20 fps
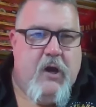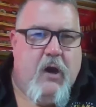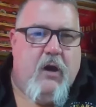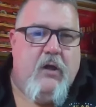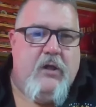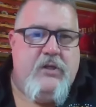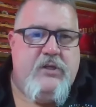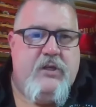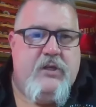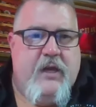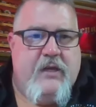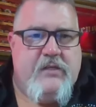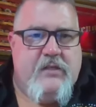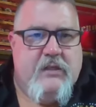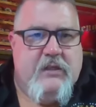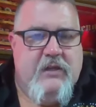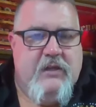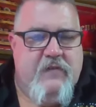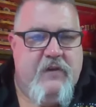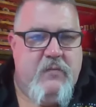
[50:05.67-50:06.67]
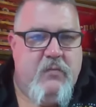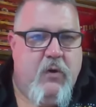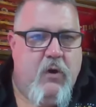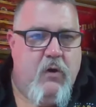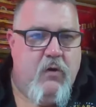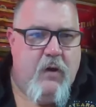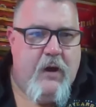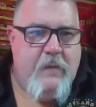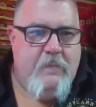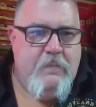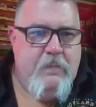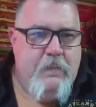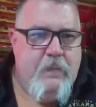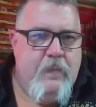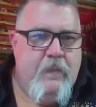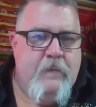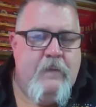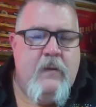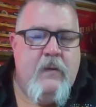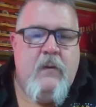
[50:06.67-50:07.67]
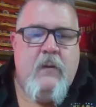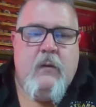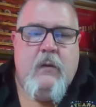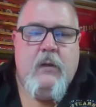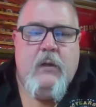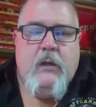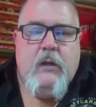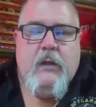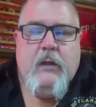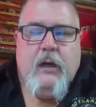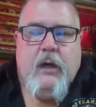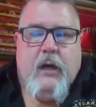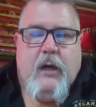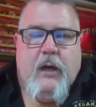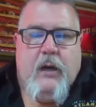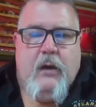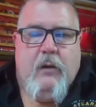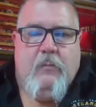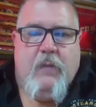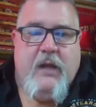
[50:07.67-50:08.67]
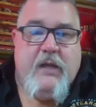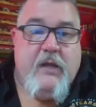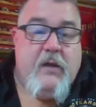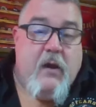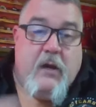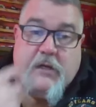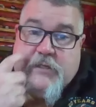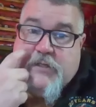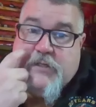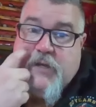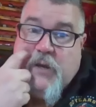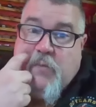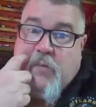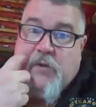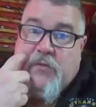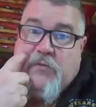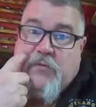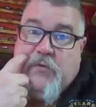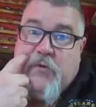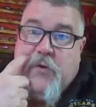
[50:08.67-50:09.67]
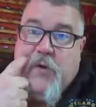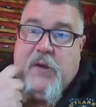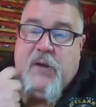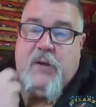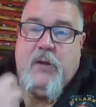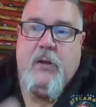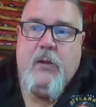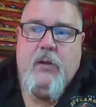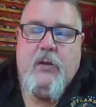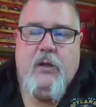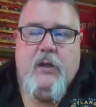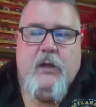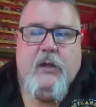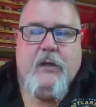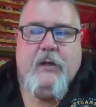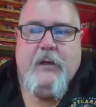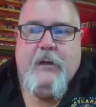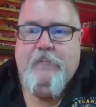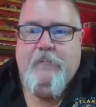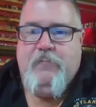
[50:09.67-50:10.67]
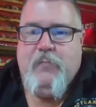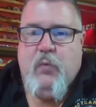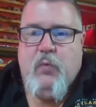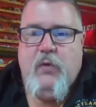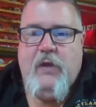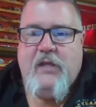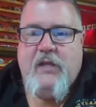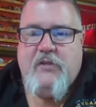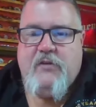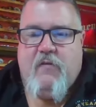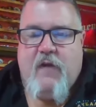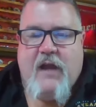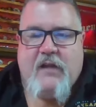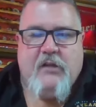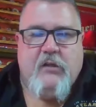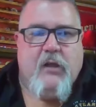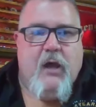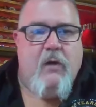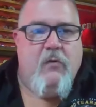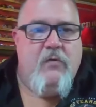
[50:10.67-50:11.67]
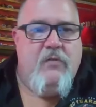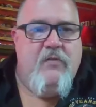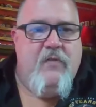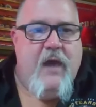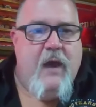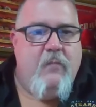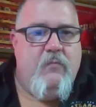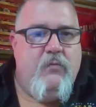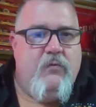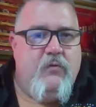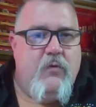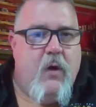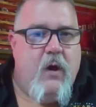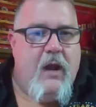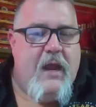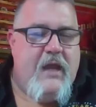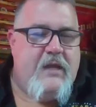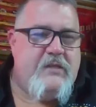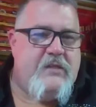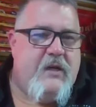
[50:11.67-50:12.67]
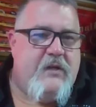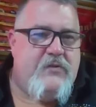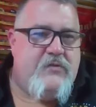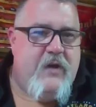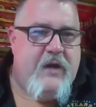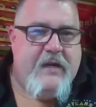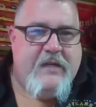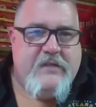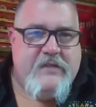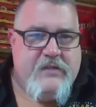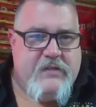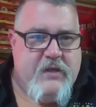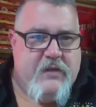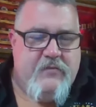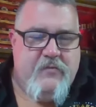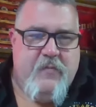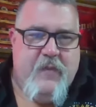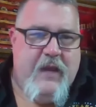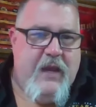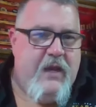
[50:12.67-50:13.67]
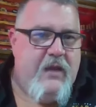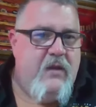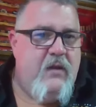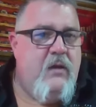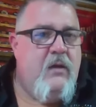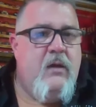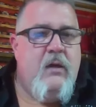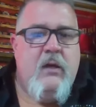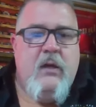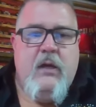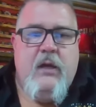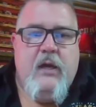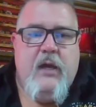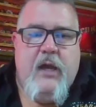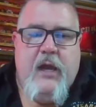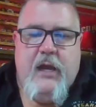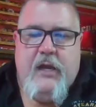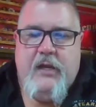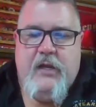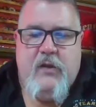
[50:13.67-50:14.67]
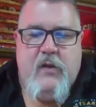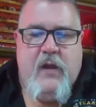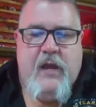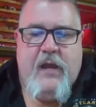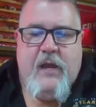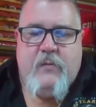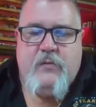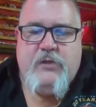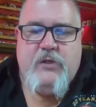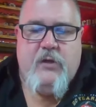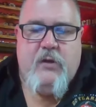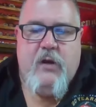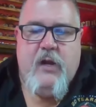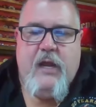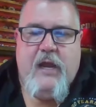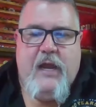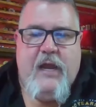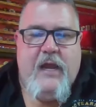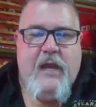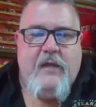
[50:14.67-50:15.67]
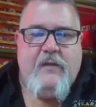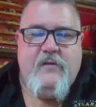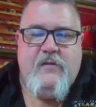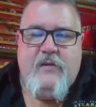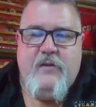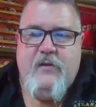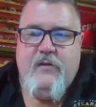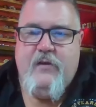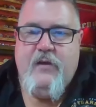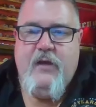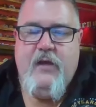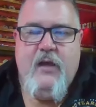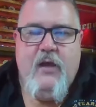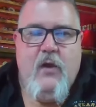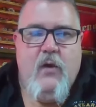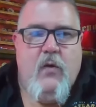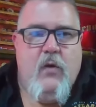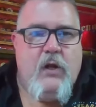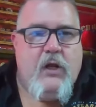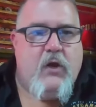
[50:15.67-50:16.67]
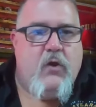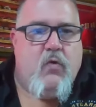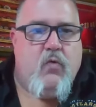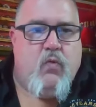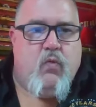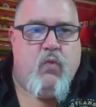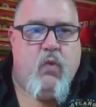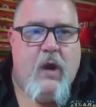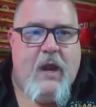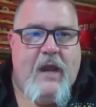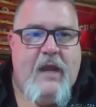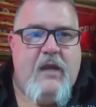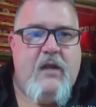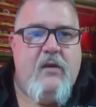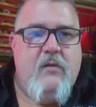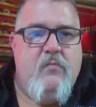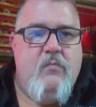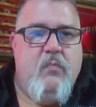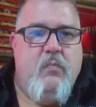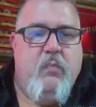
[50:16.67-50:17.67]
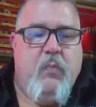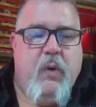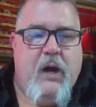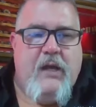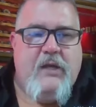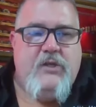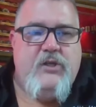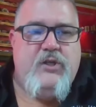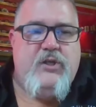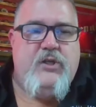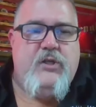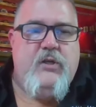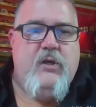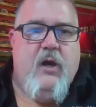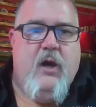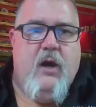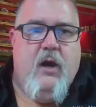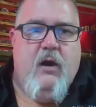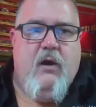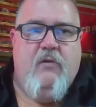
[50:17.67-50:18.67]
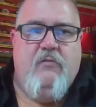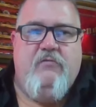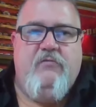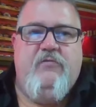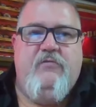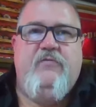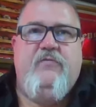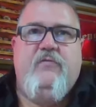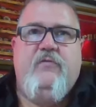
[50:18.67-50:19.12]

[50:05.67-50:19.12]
College has a live-in program. Uh, my youngest son went through it. Um, we interact a lot with them through our hands-on trainings in Southern Maine and in New Hampshire. And what a great bunch of